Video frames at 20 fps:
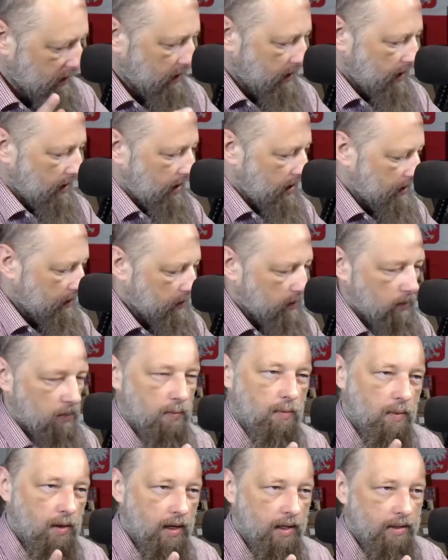And
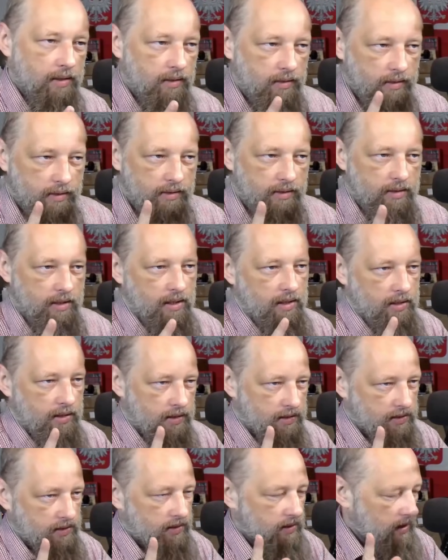while that
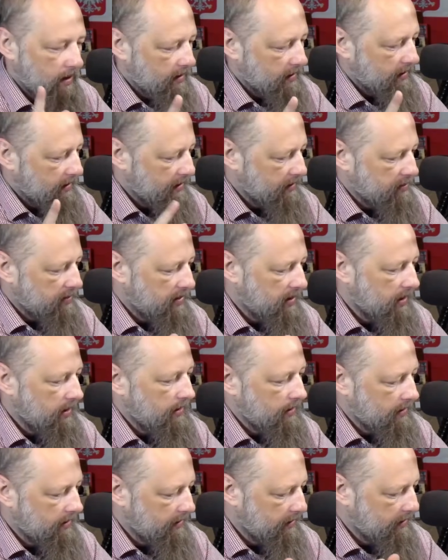is not a bad
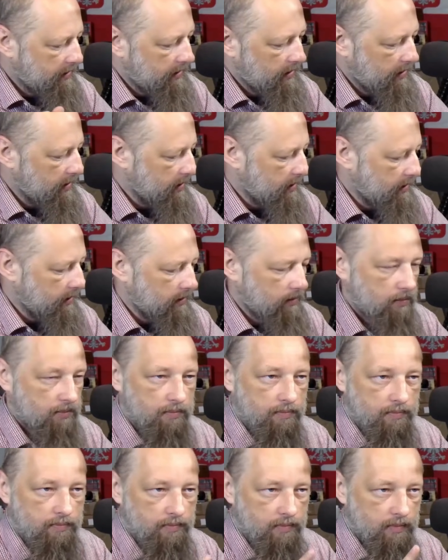idea,
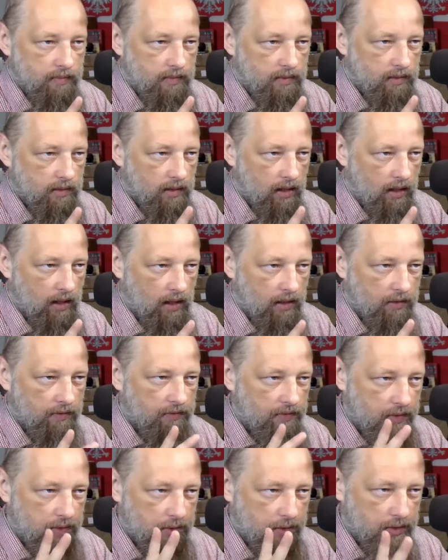I
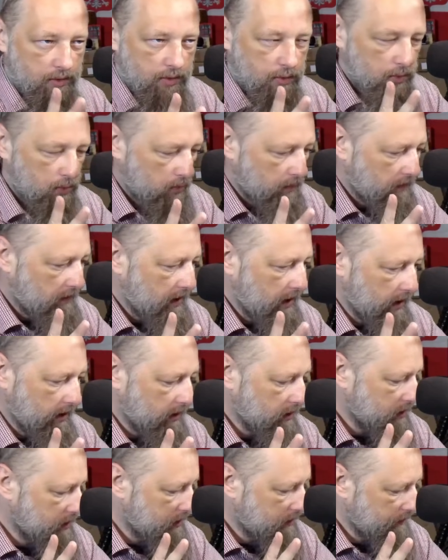fear two
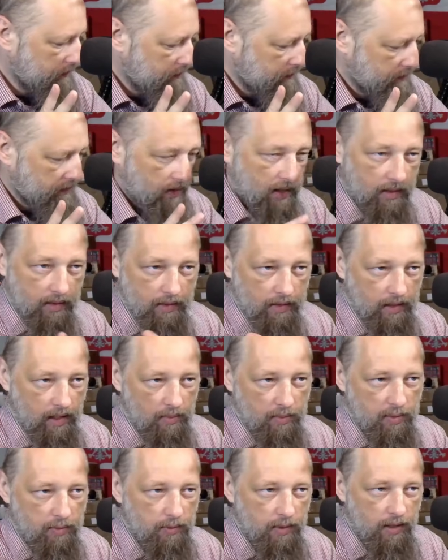things.
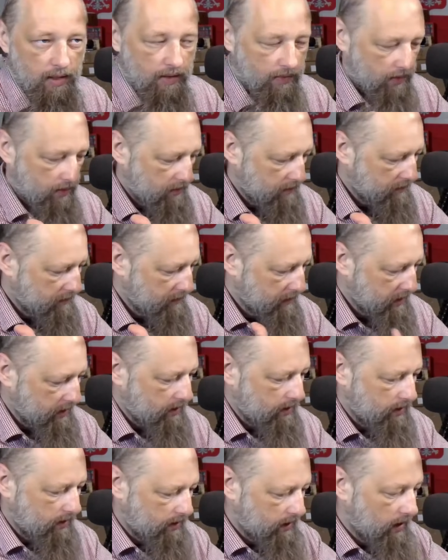Number one,
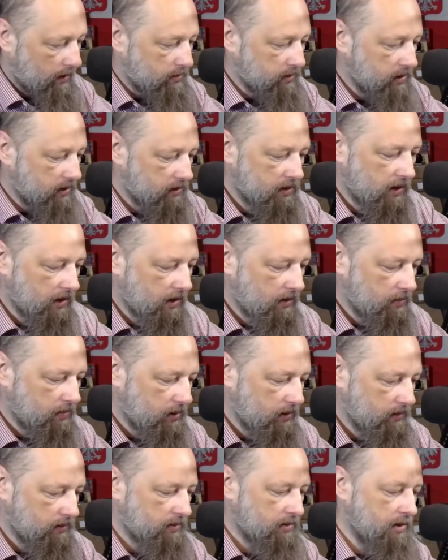Kapton tape,
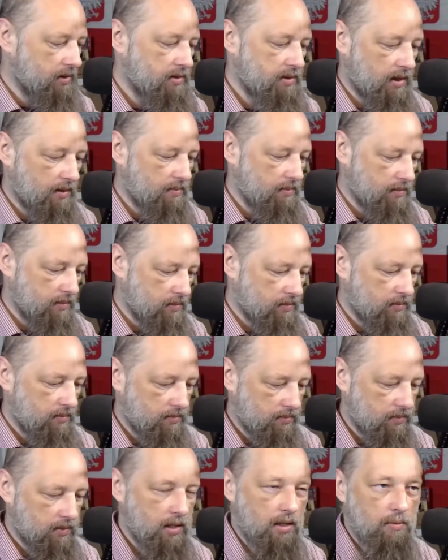since I'm,
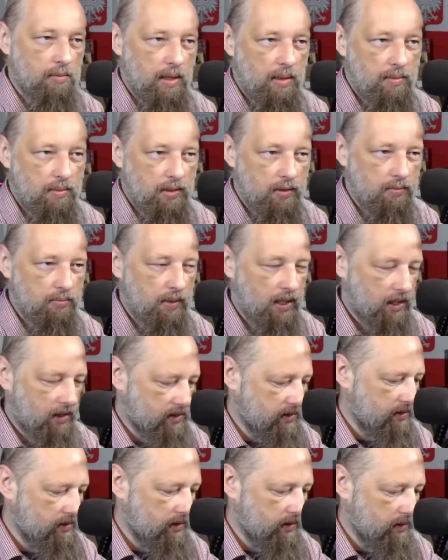maybe it
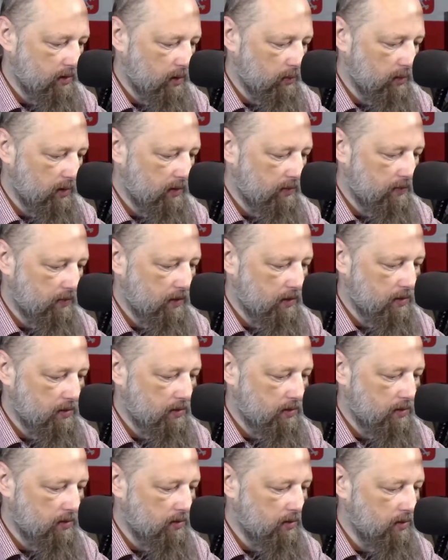makes no difference
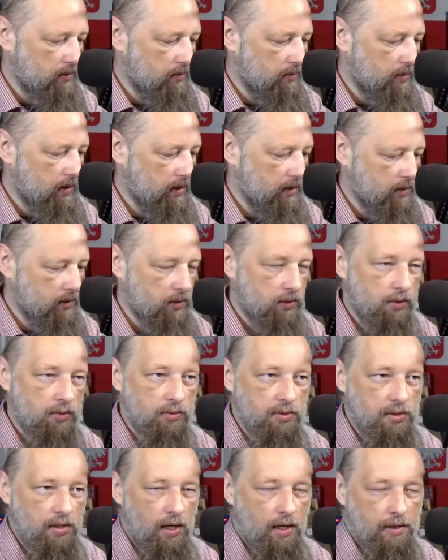to you when you
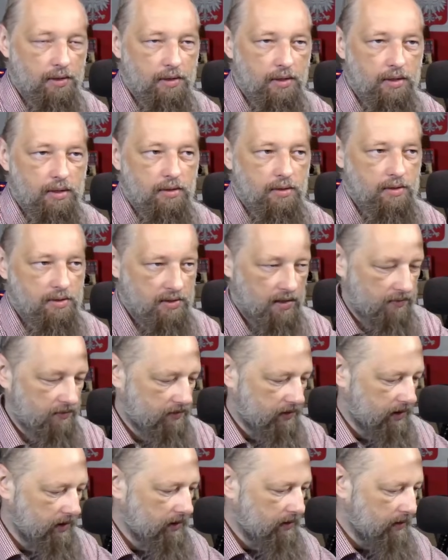use hot air or
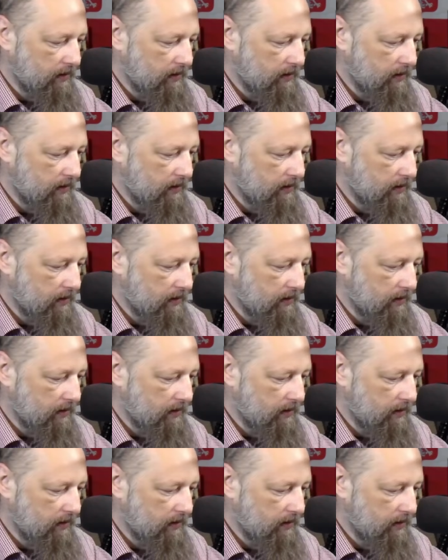something,